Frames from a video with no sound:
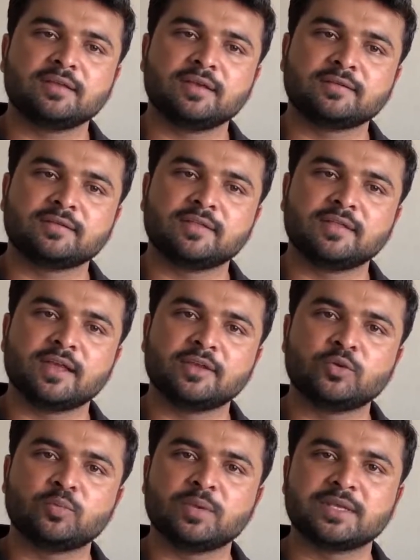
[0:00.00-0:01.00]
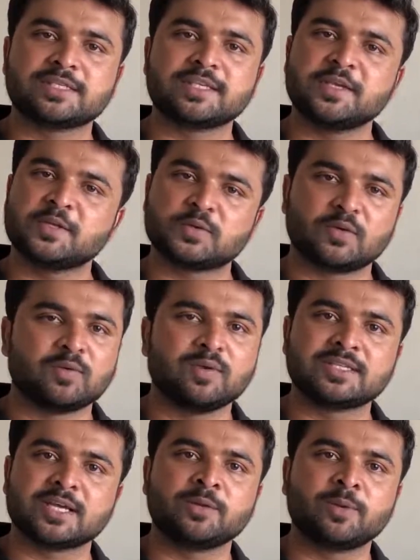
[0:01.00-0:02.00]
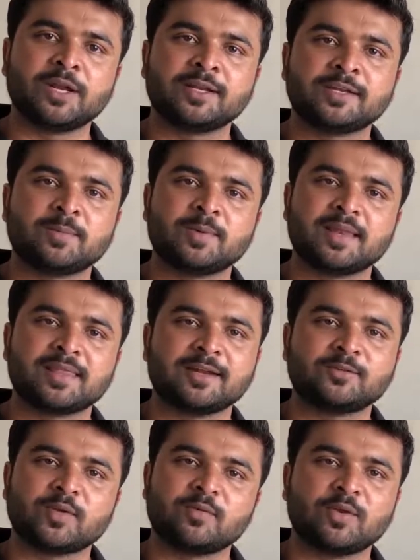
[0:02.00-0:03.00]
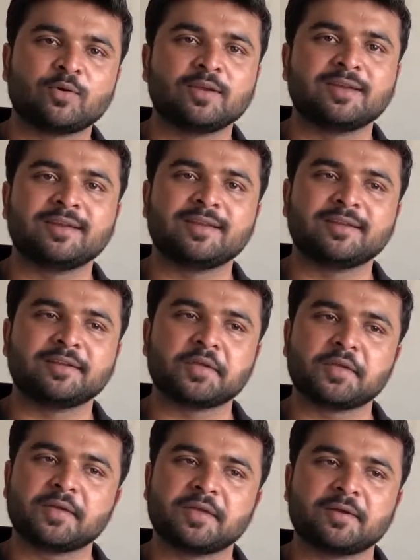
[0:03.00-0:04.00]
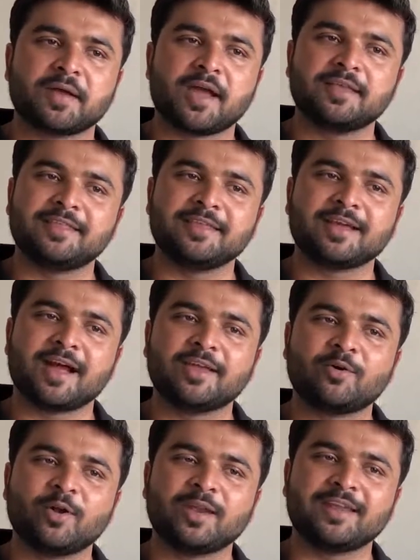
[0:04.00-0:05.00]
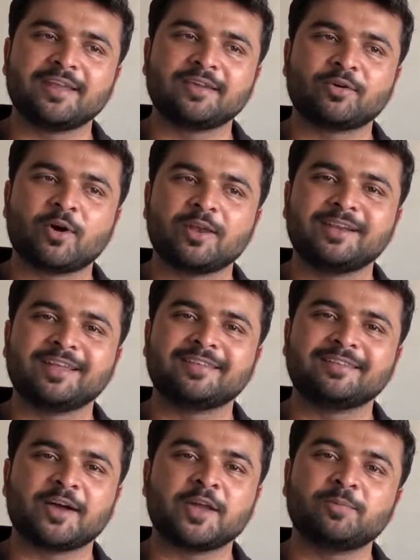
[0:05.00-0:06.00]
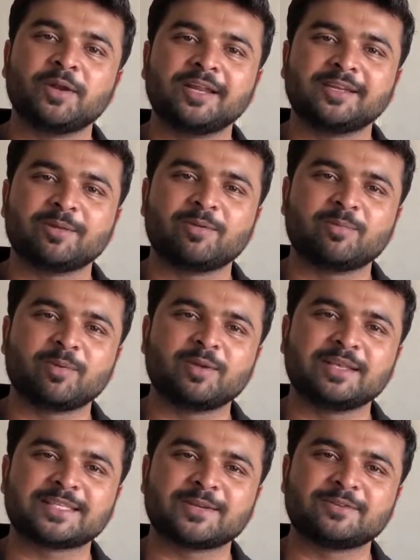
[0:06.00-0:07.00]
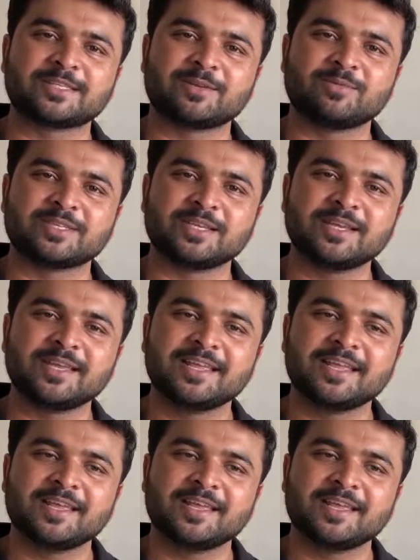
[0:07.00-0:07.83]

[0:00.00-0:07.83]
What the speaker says: Yes, the UPSC is always unpredictable. That's why we call it. I think I call it as unpredictable public service commission.